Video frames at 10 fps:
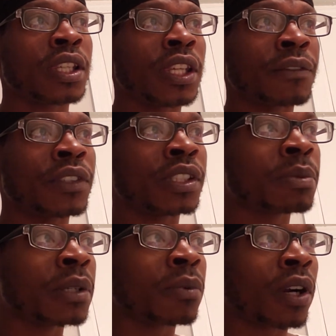If these
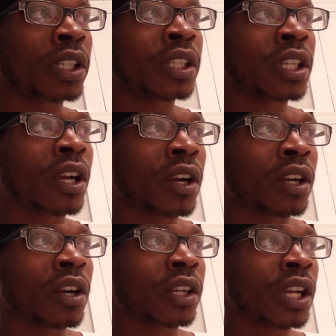people
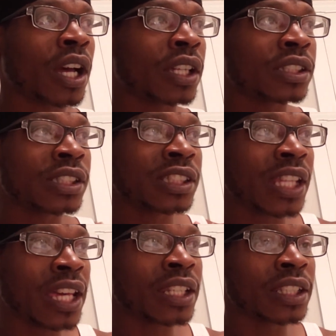are constant,
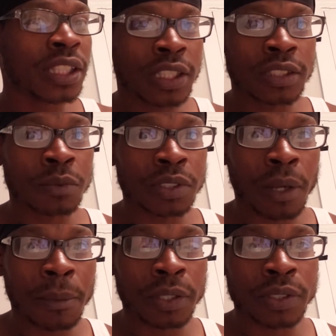steadily, because we're
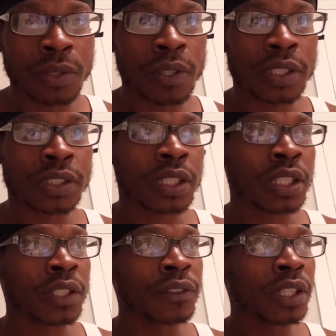talking about Taurus,
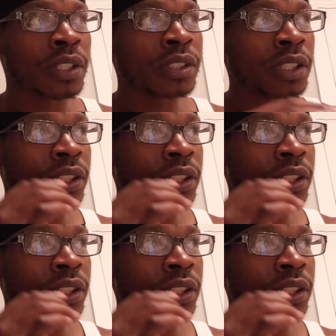there's a